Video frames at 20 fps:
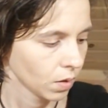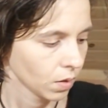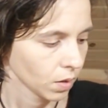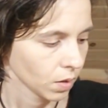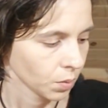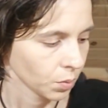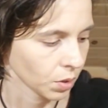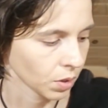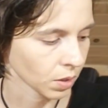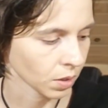
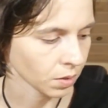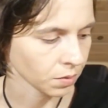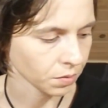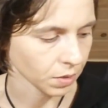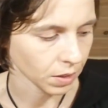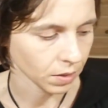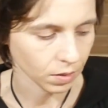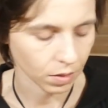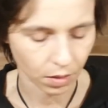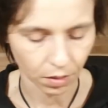Let me
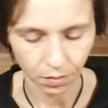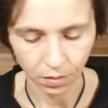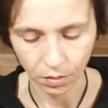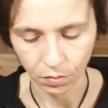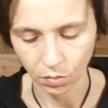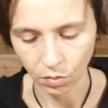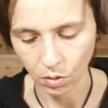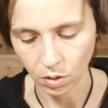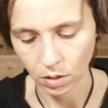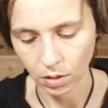clarify the Seven
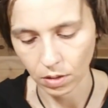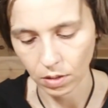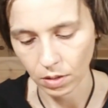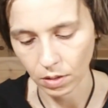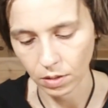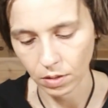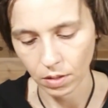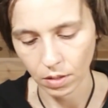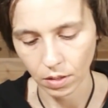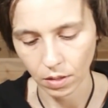of Wands.
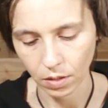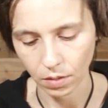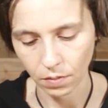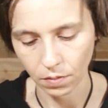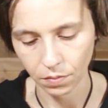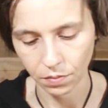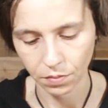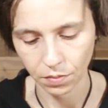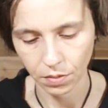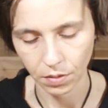Let's see
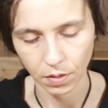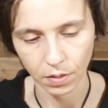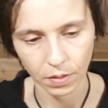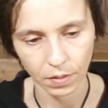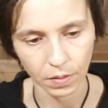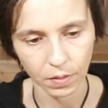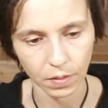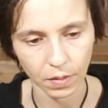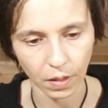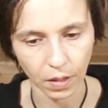if
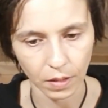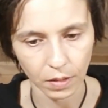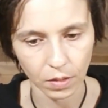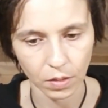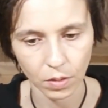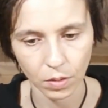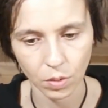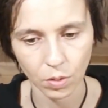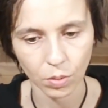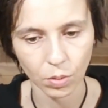
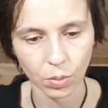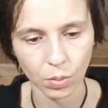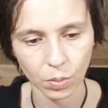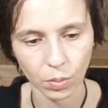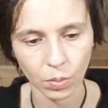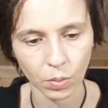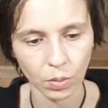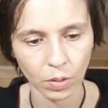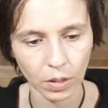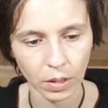that's
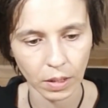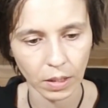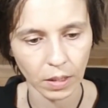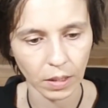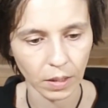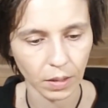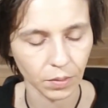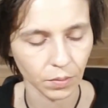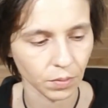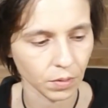
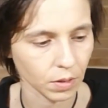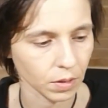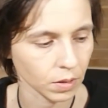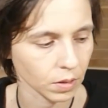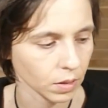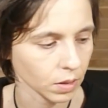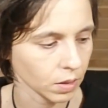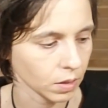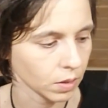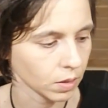truly
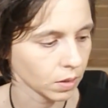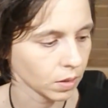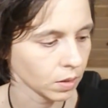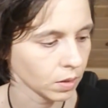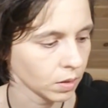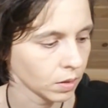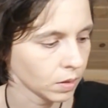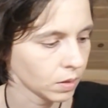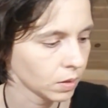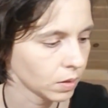
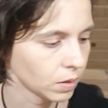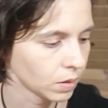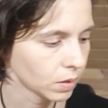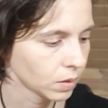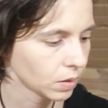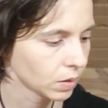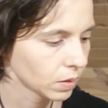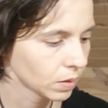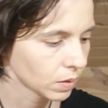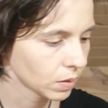
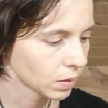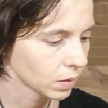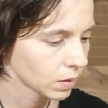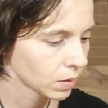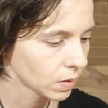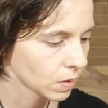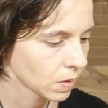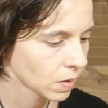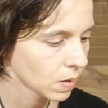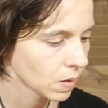resistance
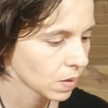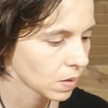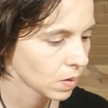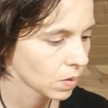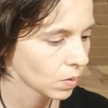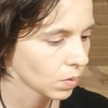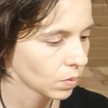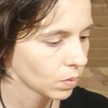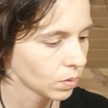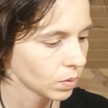
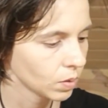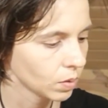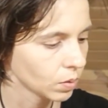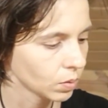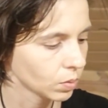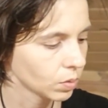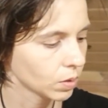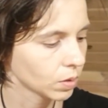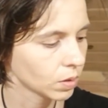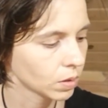or are
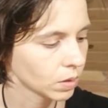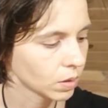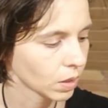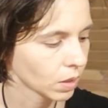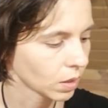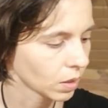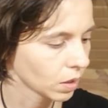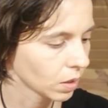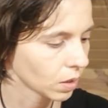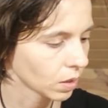you just
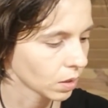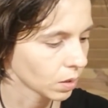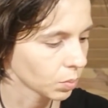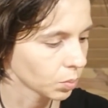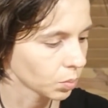standing up.